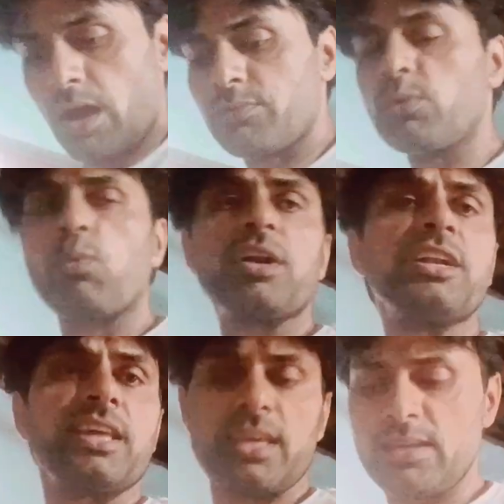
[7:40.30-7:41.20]
after one
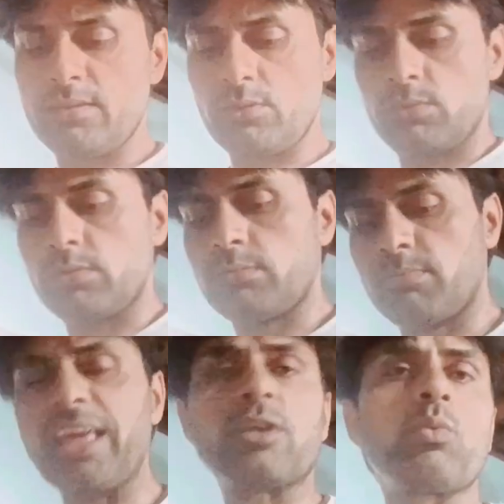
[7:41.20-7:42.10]
day.
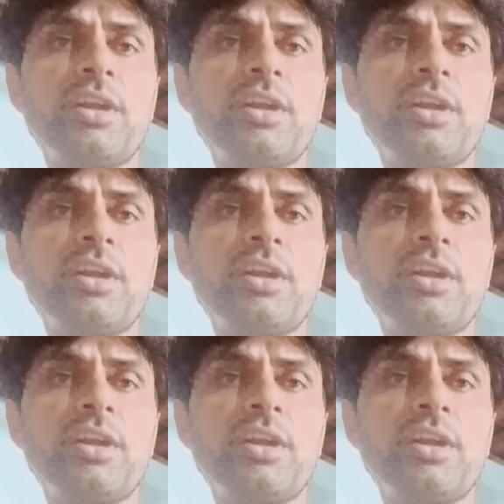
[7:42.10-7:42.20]
Like